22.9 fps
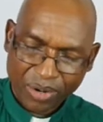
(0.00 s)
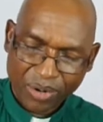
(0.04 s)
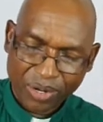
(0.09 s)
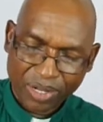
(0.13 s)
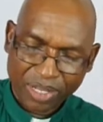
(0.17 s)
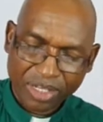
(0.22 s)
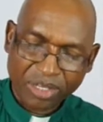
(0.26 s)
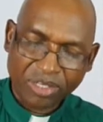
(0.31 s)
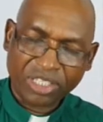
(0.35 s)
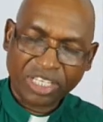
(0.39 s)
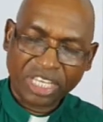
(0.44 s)

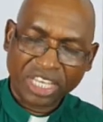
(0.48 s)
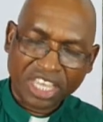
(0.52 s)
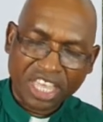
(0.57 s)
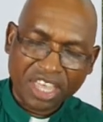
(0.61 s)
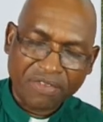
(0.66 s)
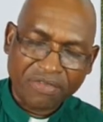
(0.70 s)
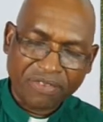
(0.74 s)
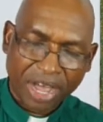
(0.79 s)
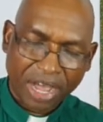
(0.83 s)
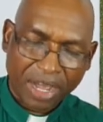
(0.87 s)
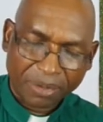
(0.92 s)
He is the
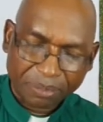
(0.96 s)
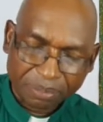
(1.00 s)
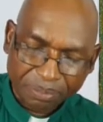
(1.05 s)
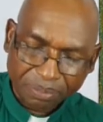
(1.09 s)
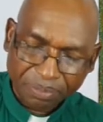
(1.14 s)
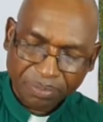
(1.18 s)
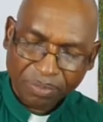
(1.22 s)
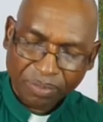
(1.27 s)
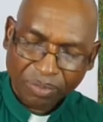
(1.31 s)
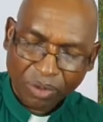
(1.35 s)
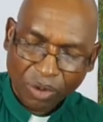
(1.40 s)
giver
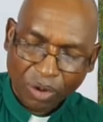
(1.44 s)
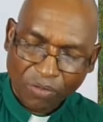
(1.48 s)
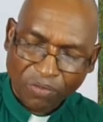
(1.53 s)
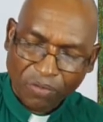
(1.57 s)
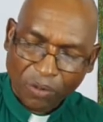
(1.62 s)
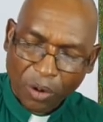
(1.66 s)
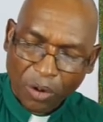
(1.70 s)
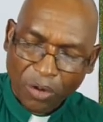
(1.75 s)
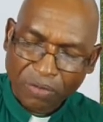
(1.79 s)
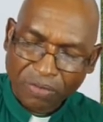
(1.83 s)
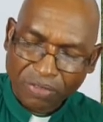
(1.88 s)
of
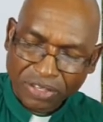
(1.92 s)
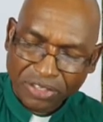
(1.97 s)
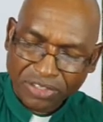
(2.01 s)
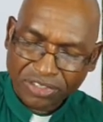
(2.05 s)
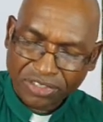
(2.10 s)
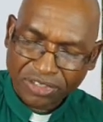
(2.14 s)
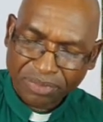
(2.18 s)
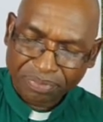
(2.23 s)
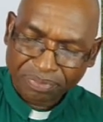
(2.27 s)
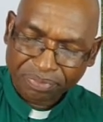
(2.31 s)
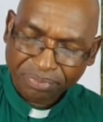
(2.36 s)
all
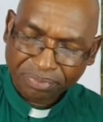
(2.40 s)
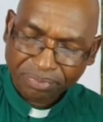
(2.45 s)
this.